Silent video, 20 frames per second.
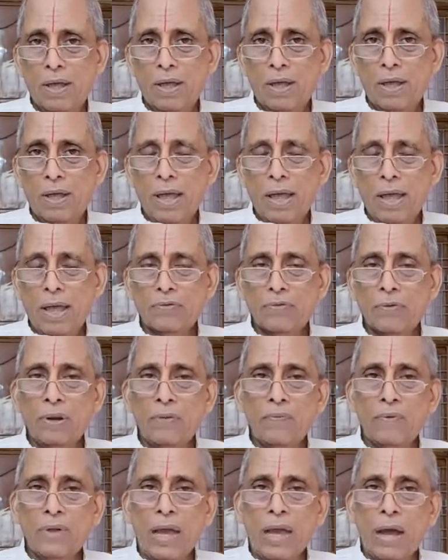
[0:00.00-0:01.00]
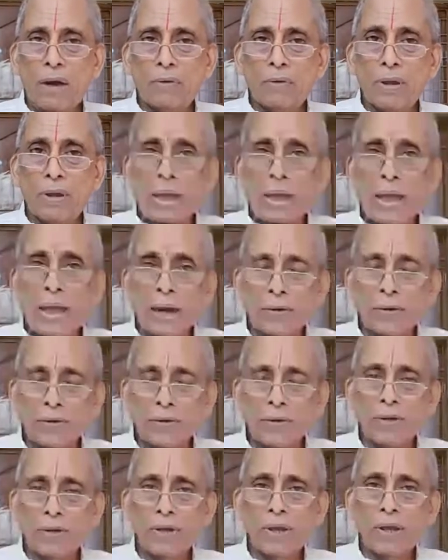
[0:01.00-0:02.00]
Actually, we have to
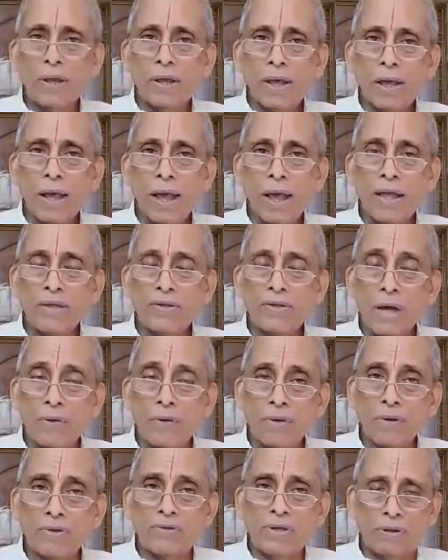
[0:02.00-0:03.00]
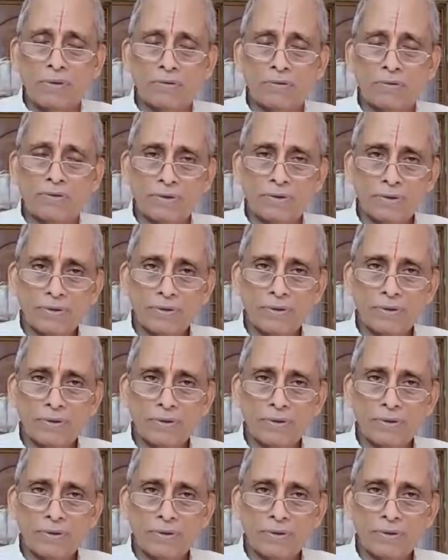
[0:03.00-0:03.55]
act as ourselves.